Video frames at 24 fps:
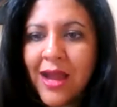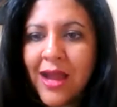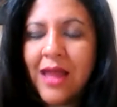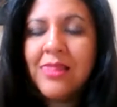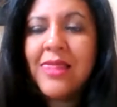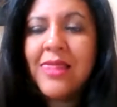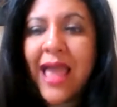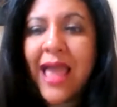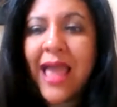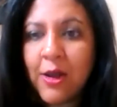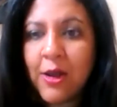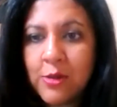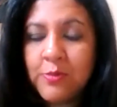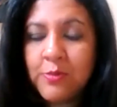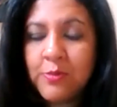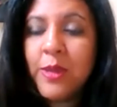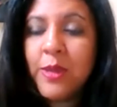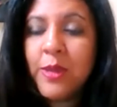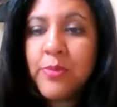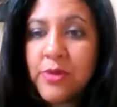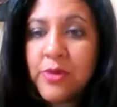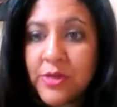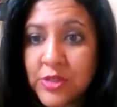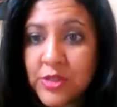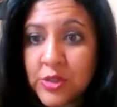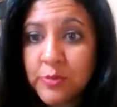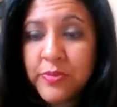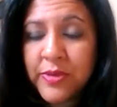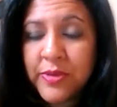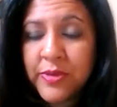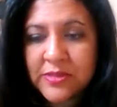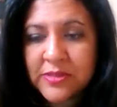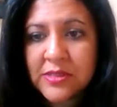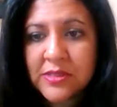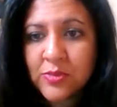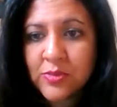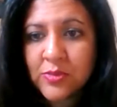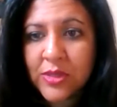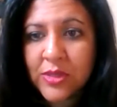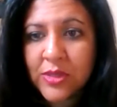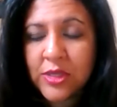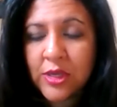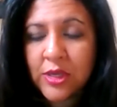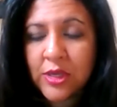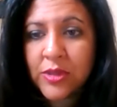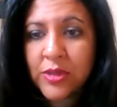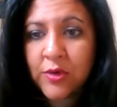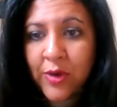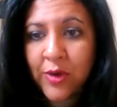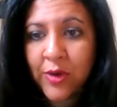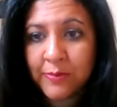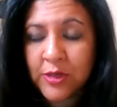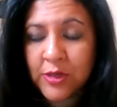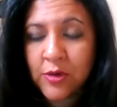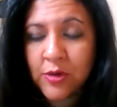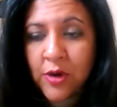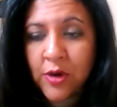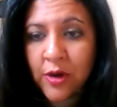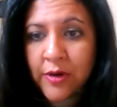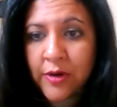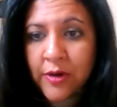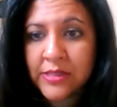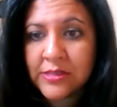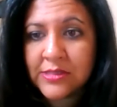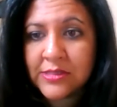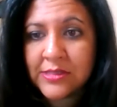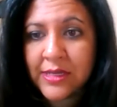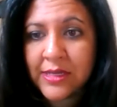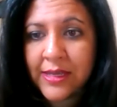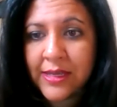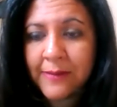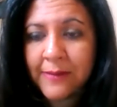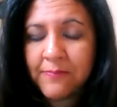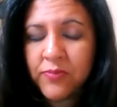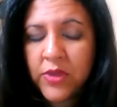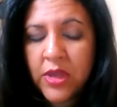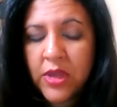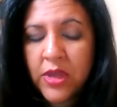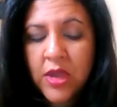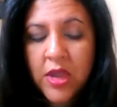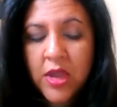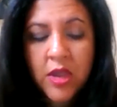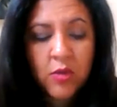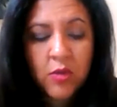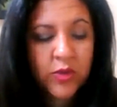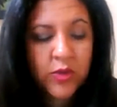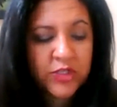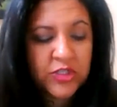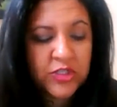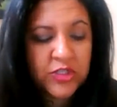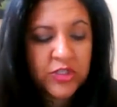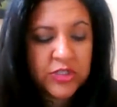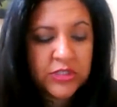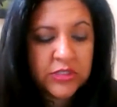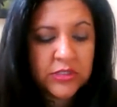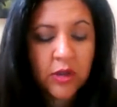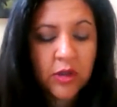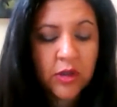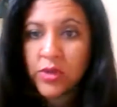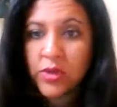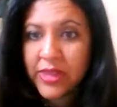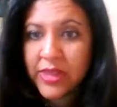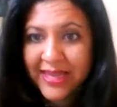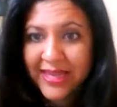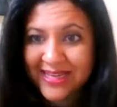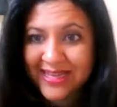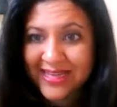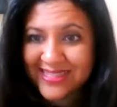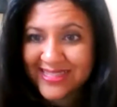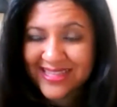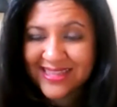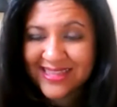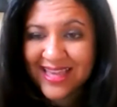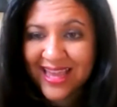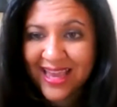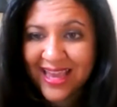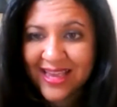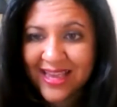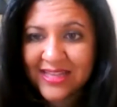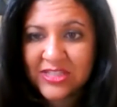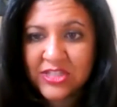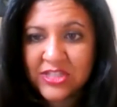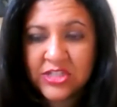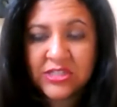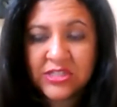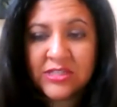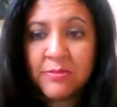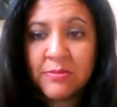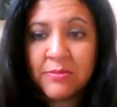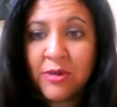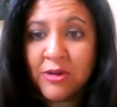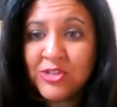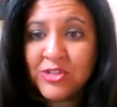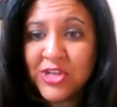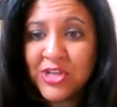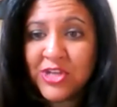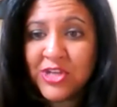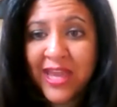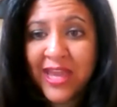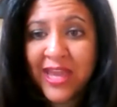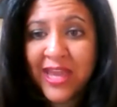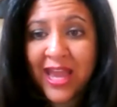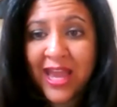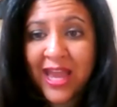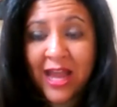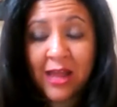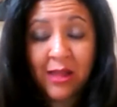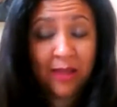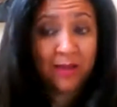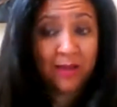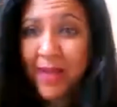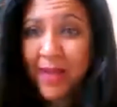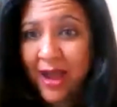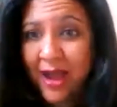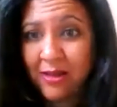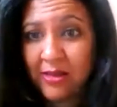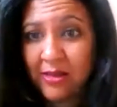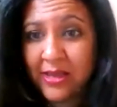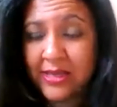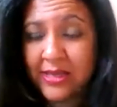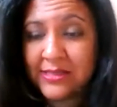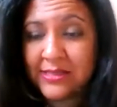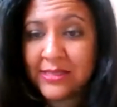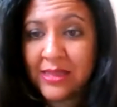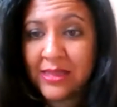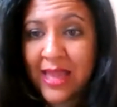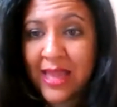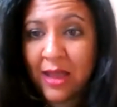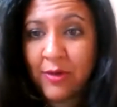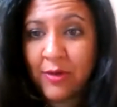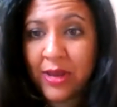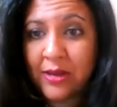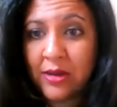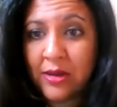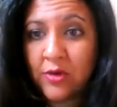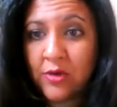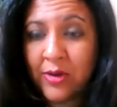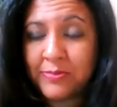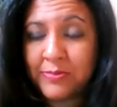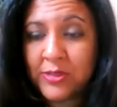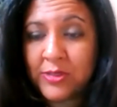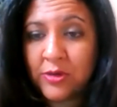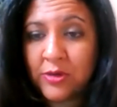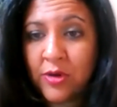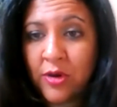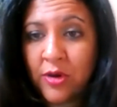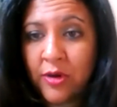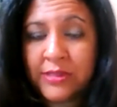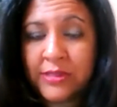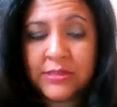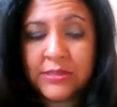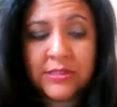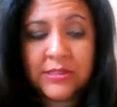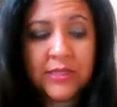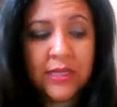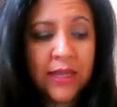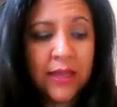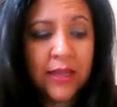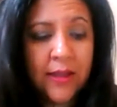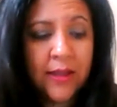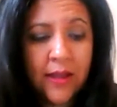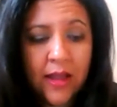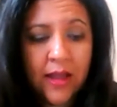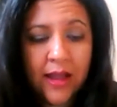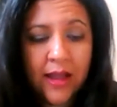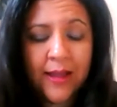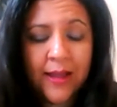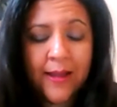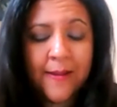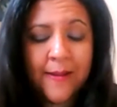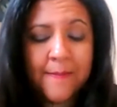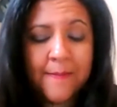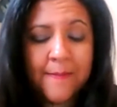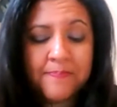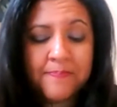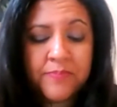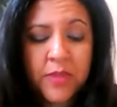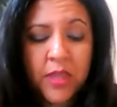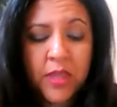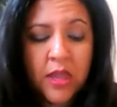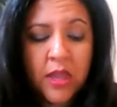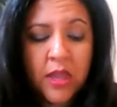allowing people to do business with you with cryptocurrency, which is a really easy thing. It's just a merchant account. And PayPal is allowing cryptocurrency. Um,